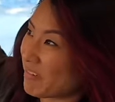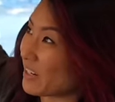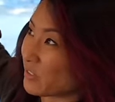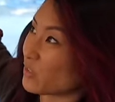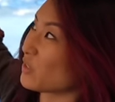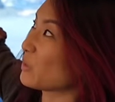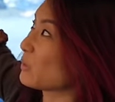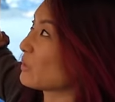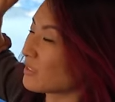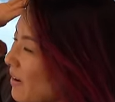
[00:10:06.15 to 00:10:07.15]
extra
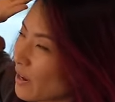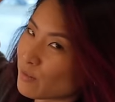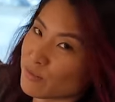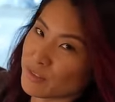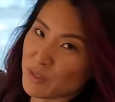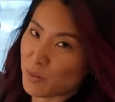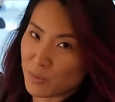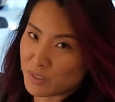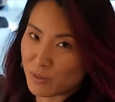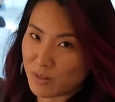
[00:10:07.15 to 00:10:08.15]
shoes. I don't really know
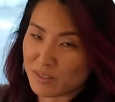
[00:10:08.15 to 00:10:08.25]
what's going